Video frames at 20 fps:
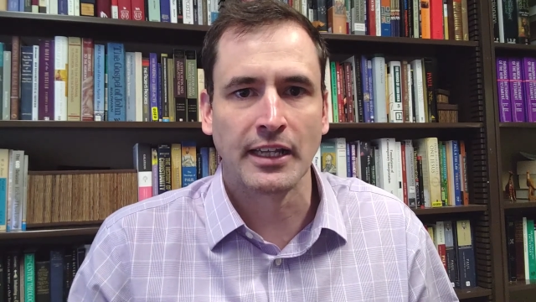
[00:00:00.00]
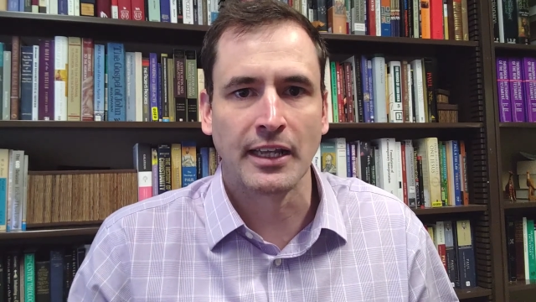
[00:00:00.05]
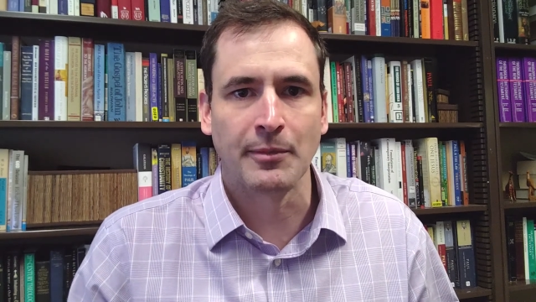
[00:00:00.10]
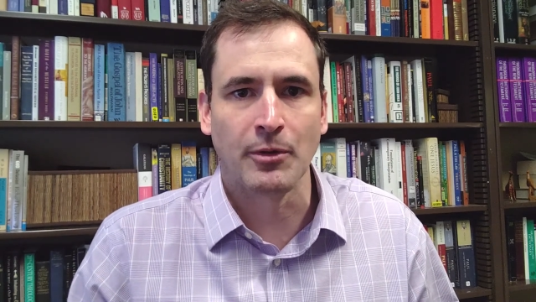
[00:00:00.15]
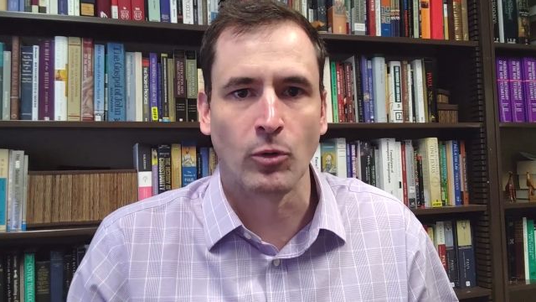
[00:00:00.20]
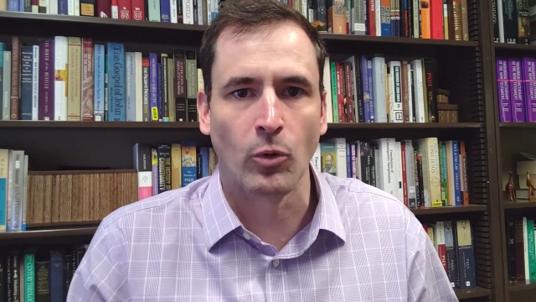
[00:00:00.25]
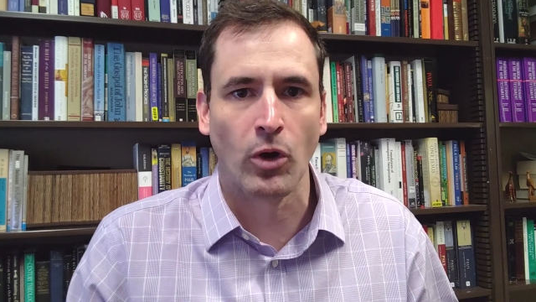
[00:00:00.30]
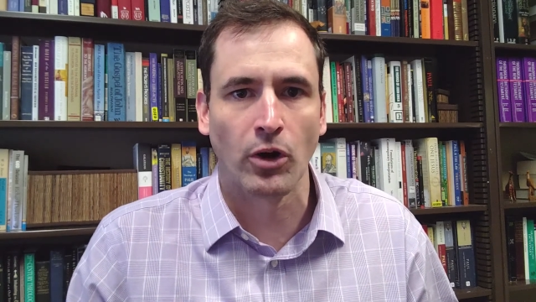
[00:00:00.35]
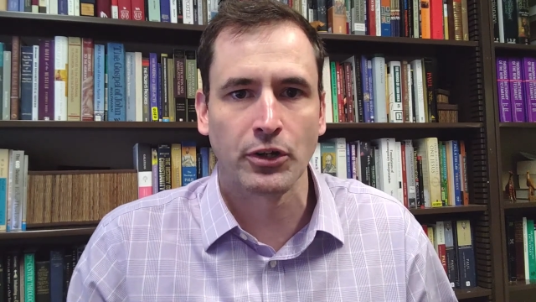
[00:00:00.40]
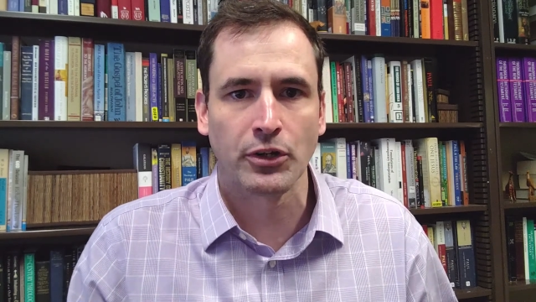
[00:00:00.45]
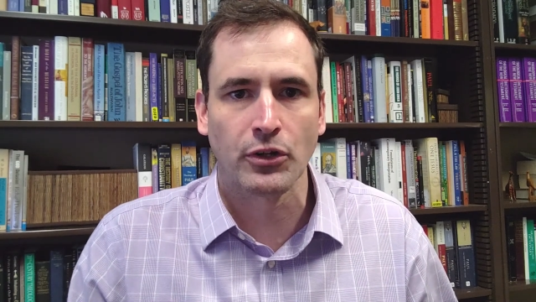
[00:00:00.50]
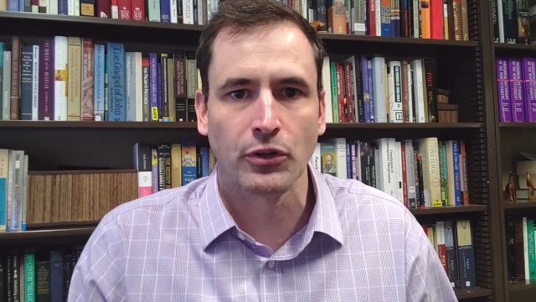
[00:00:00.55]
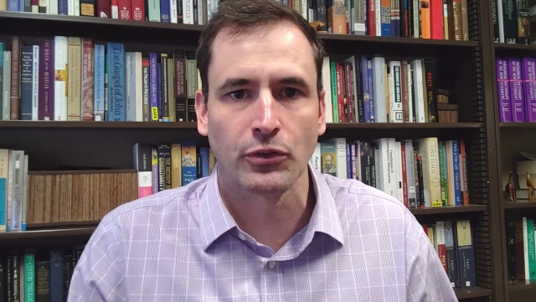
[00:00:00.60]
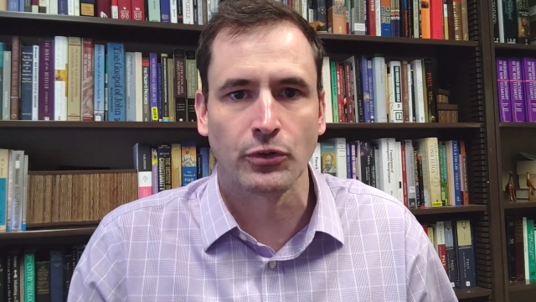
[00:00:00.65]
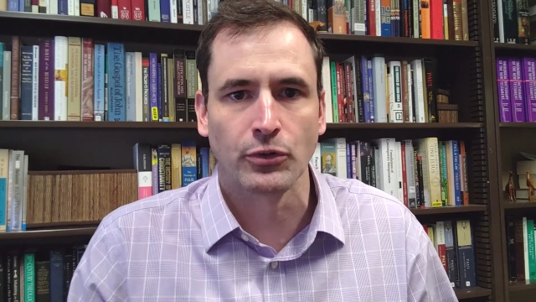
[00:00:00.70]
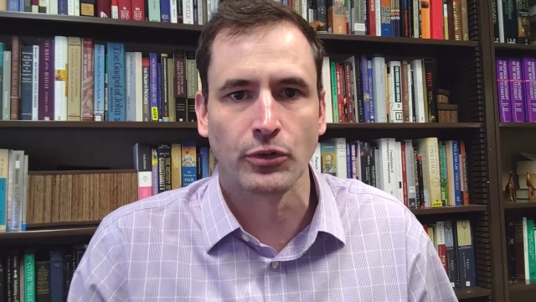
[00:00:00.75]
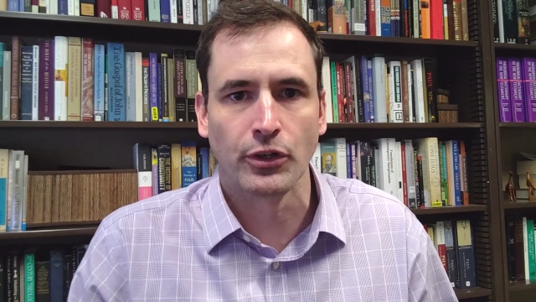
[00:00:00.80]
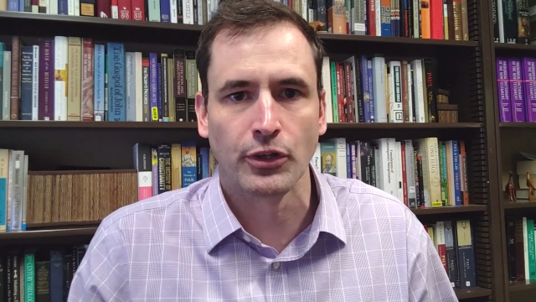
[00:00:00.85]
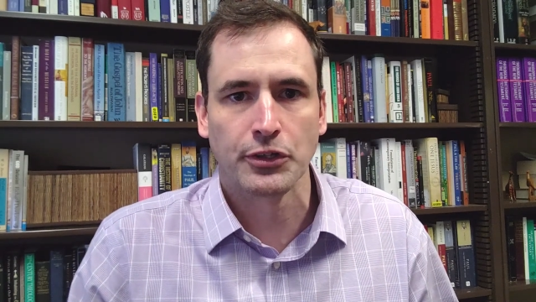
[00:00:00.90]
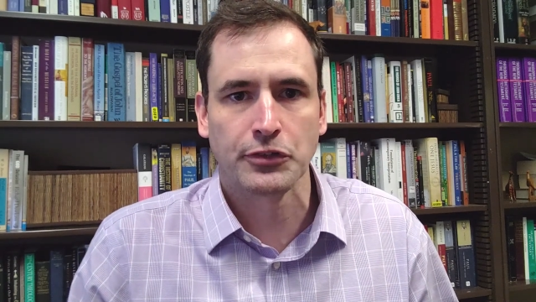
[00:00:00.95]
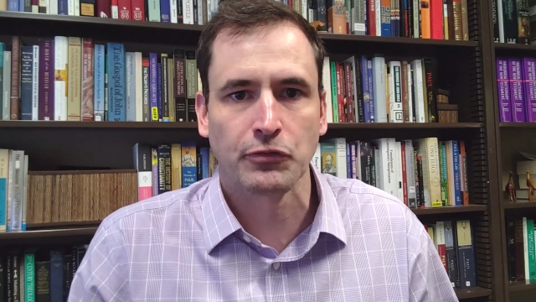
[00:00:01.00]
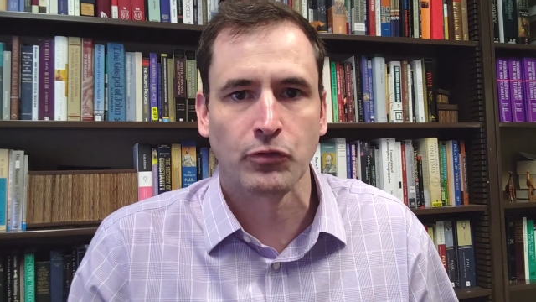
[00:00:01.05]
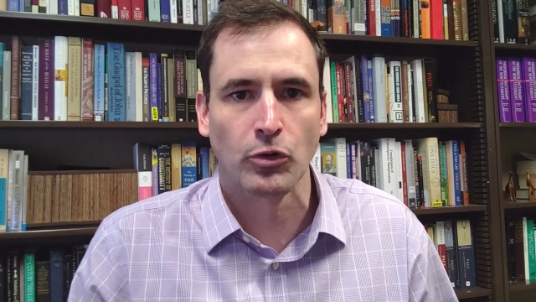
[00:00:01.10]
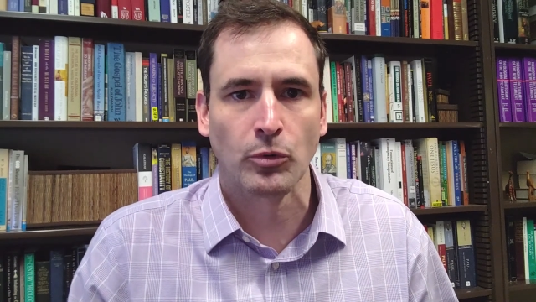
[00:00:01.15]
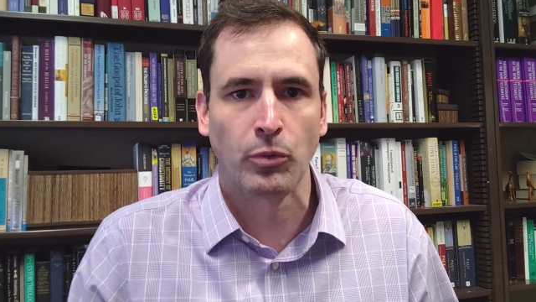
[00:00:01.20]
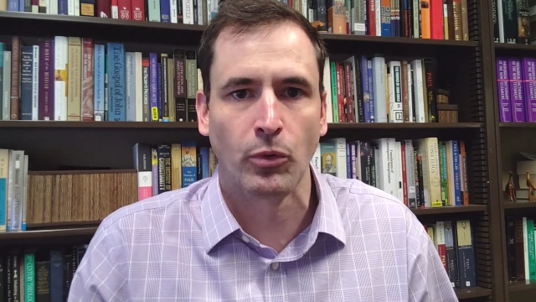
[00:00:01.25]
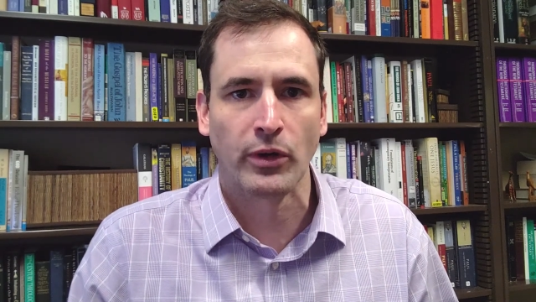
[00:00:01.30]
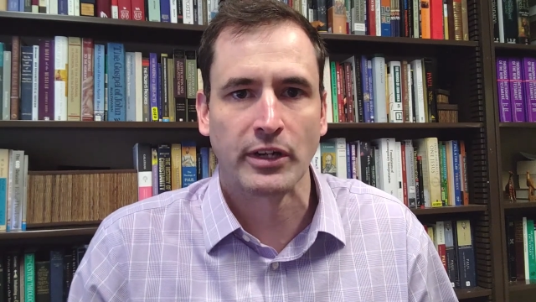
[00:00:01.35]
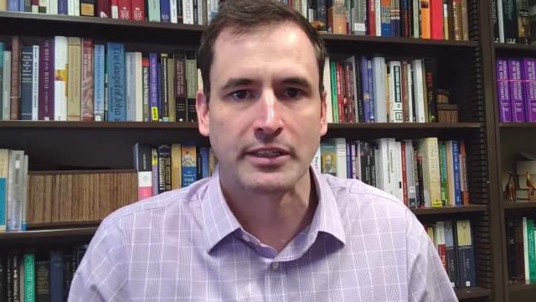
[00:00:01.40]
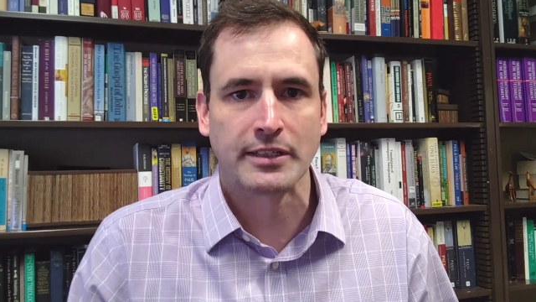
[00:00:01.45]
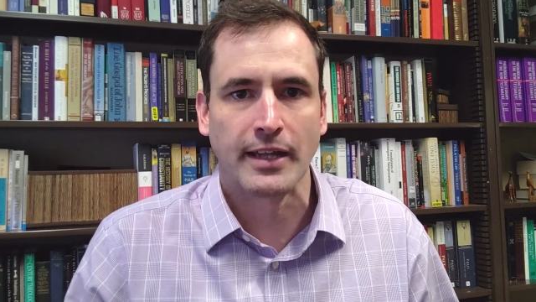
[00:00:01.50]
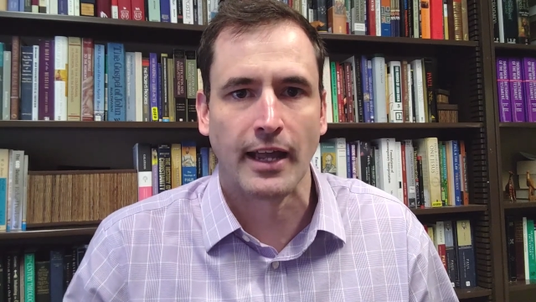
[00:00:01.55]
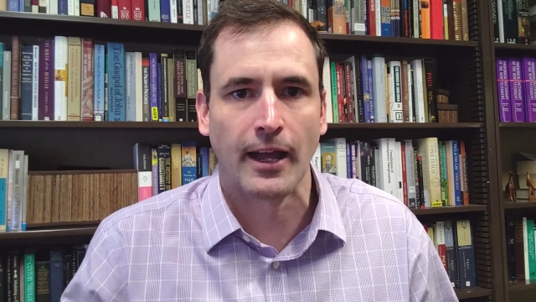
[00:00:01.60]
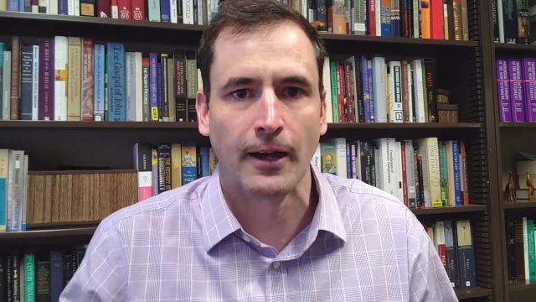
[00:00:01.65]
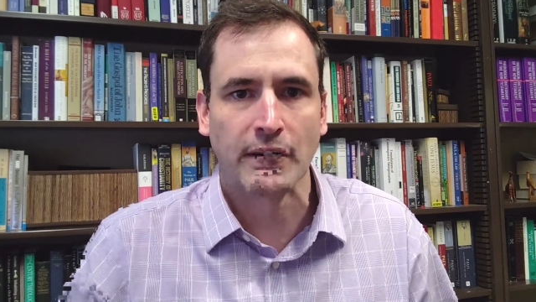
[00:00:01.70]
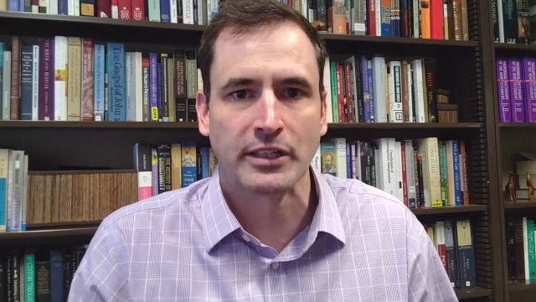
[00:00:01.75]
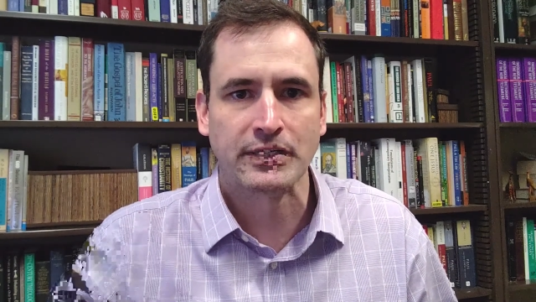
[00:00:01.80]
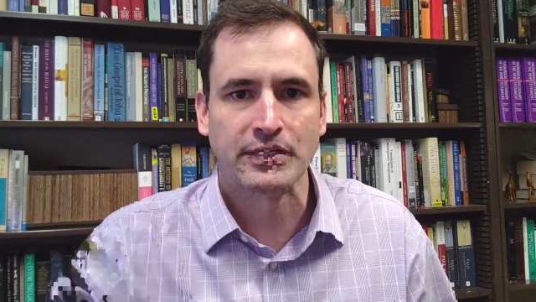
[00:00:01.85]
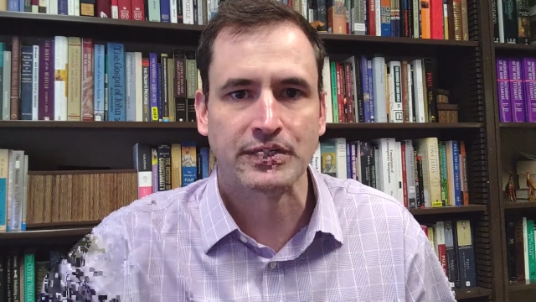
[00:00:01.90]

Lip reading: Let me walk you through those four points now.